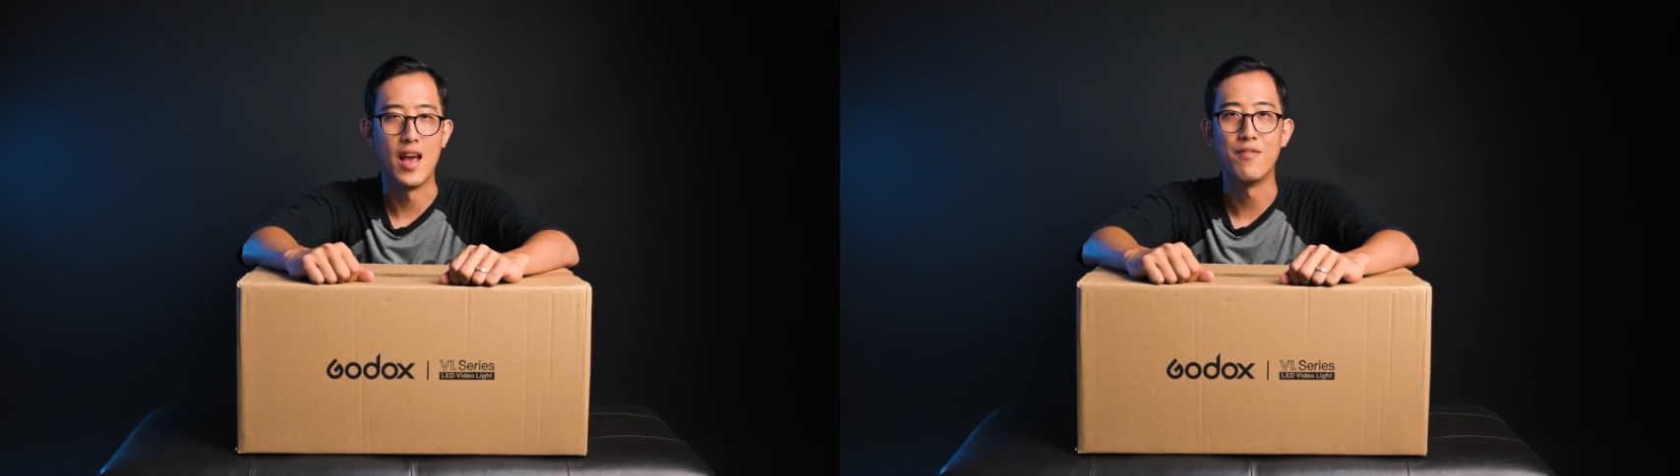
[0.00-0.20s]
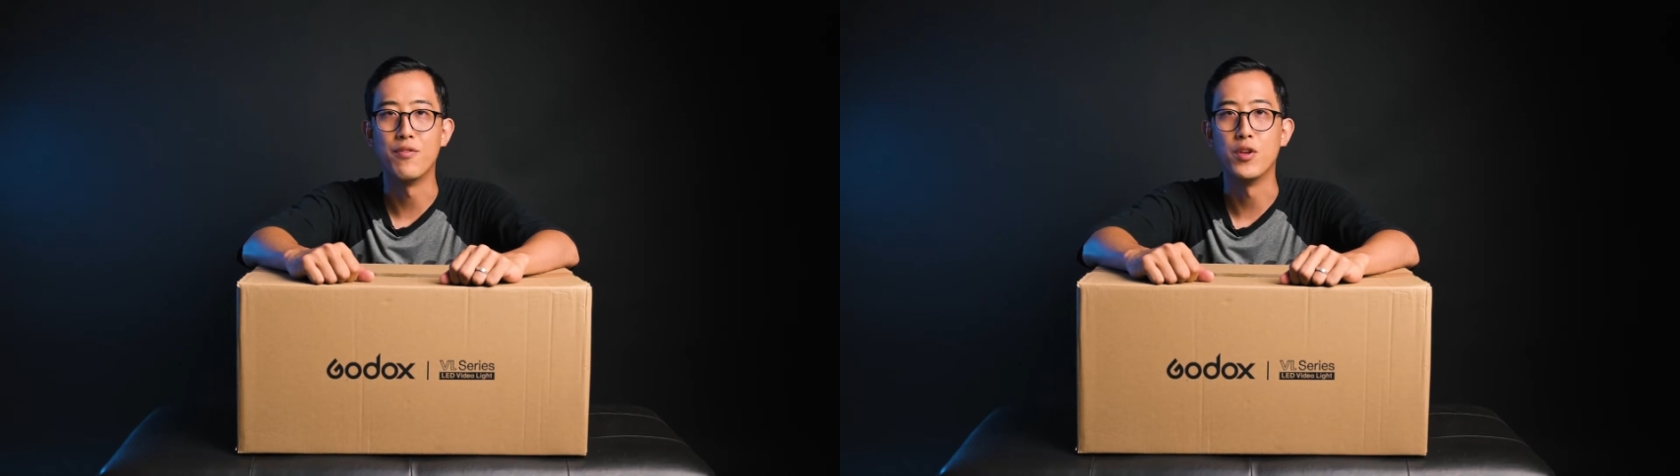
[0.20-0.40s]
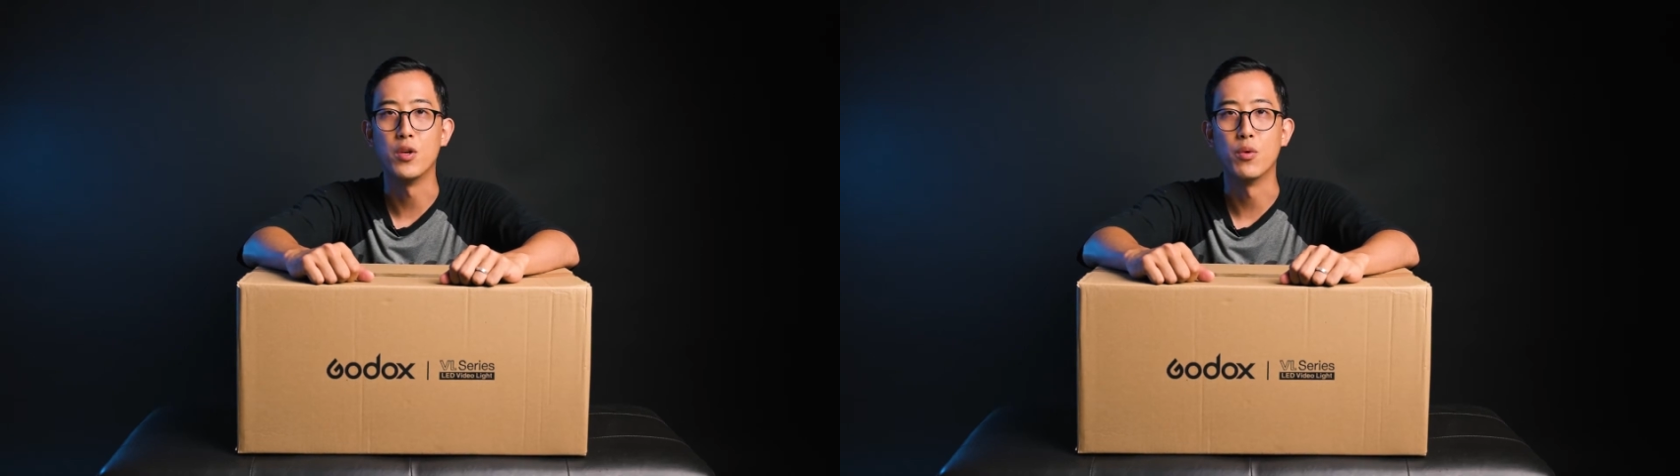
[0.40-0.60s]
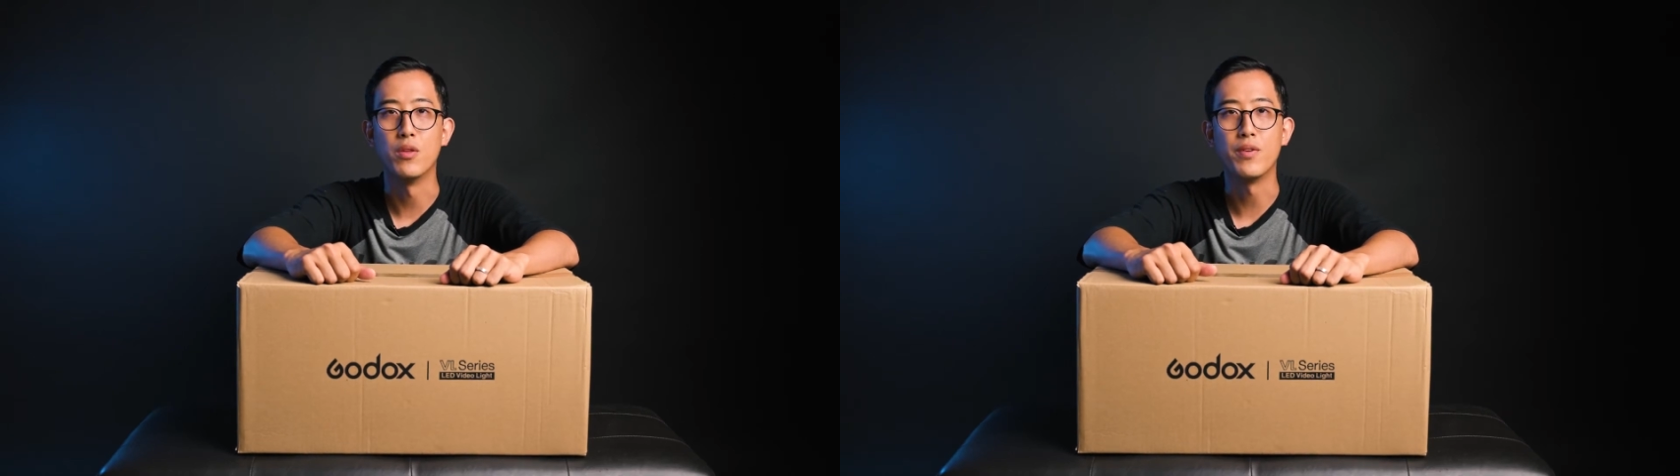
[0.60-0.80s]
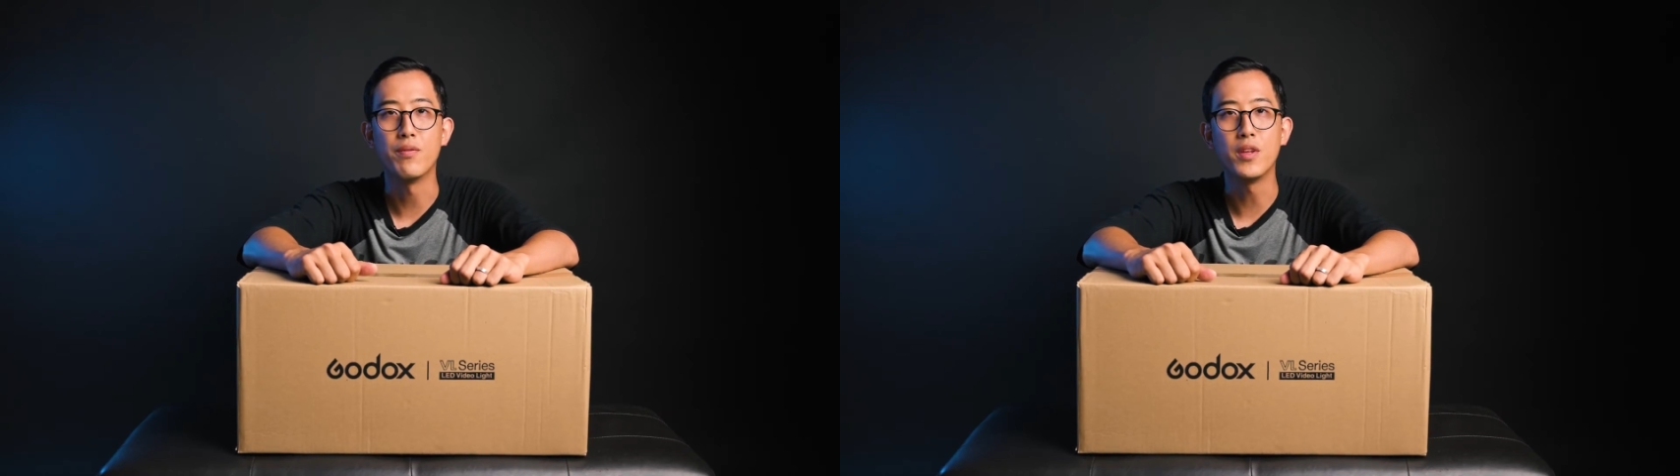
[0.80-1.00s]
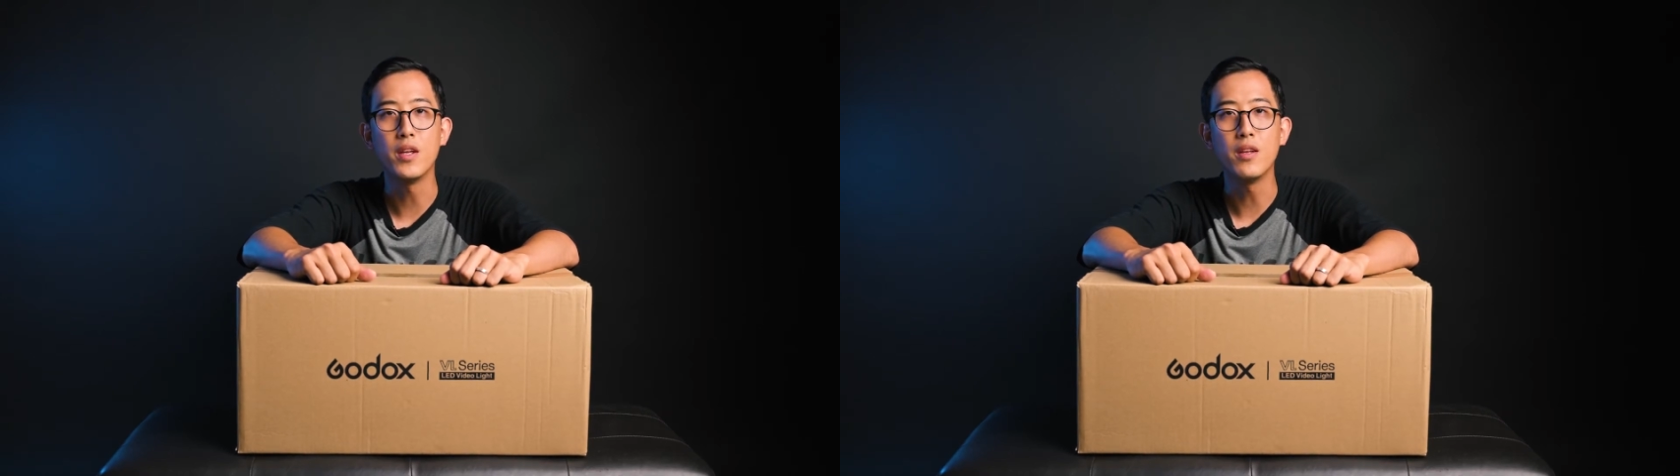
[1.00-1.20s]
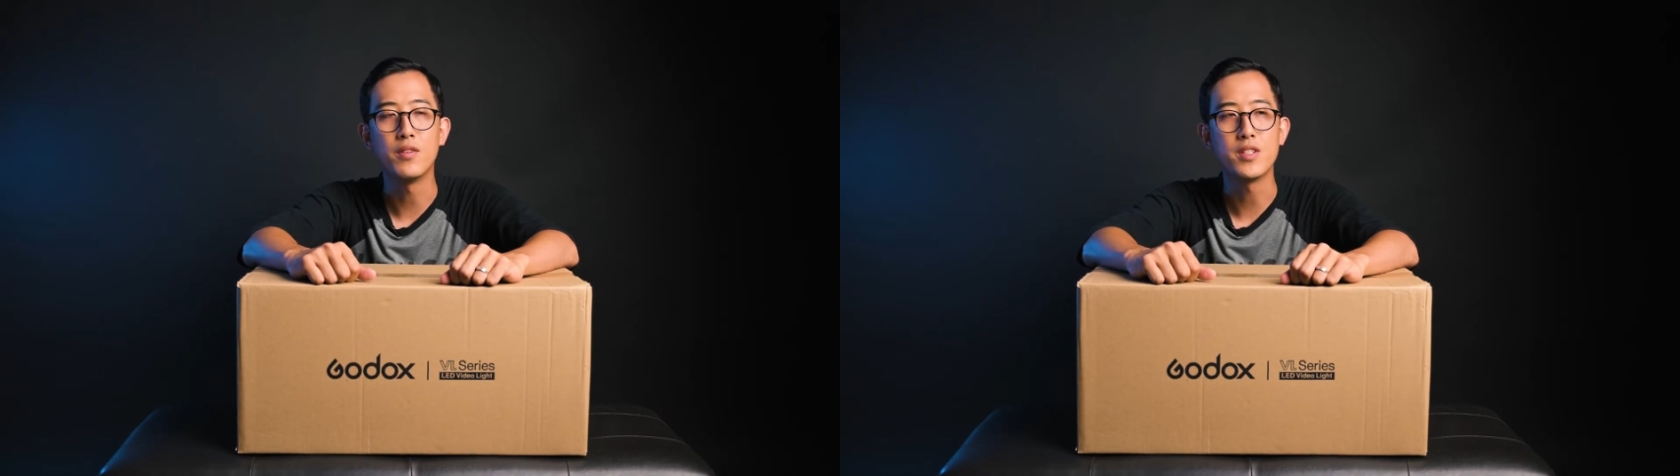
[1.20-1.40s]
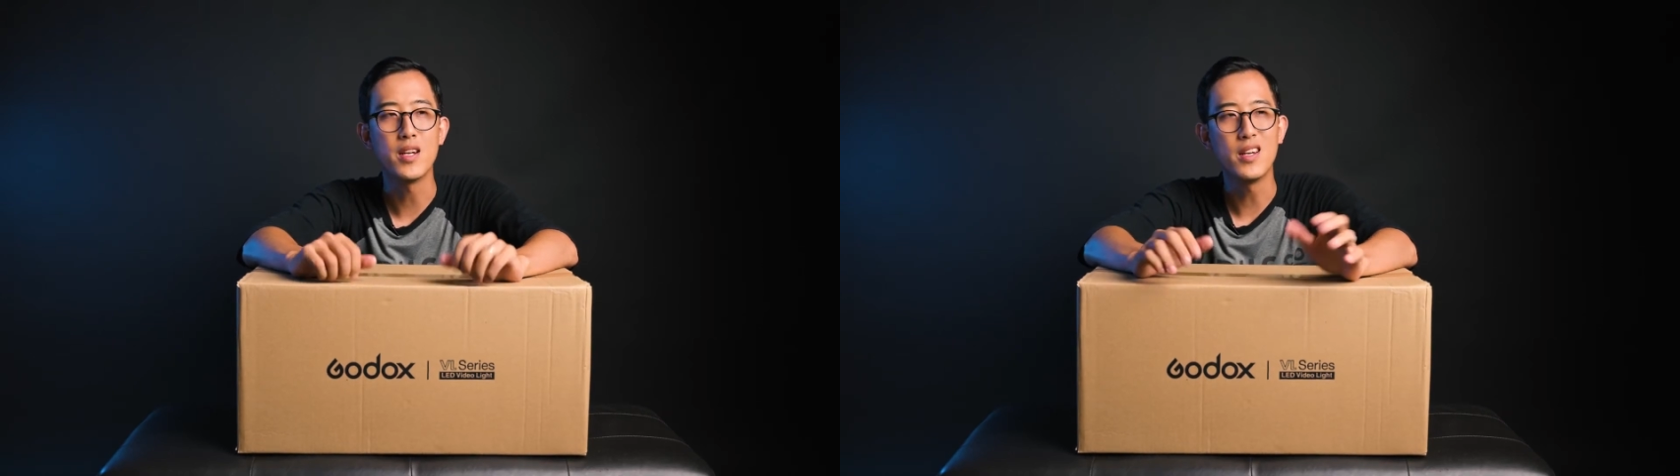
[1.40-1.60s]
FV150,
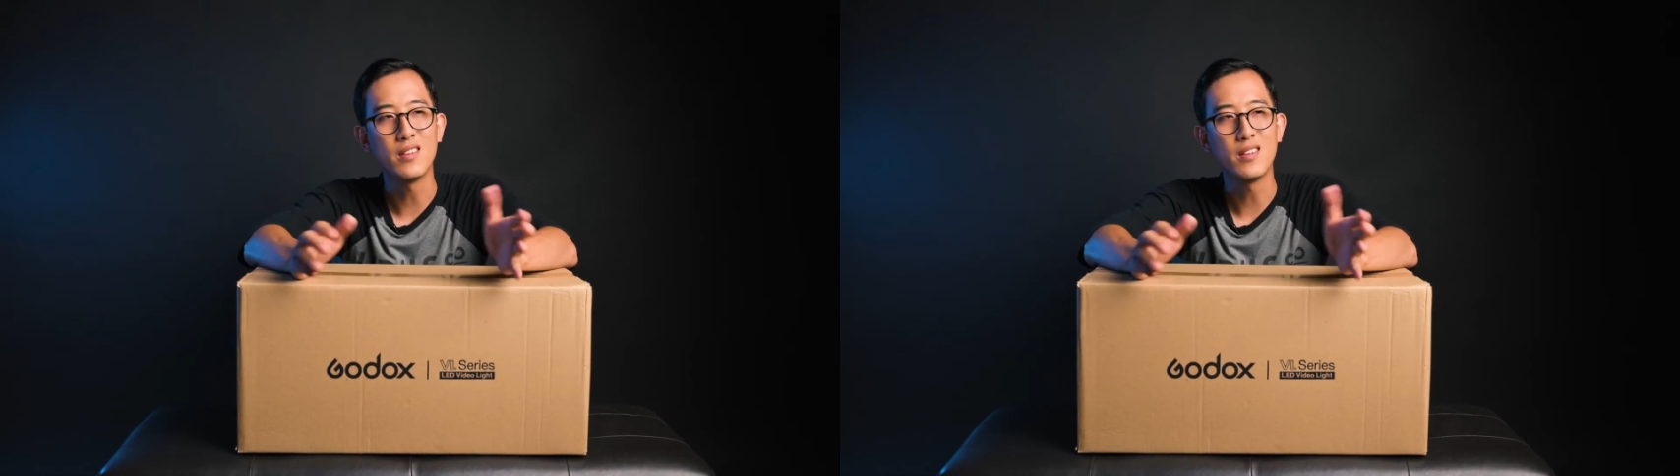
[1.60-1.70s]
which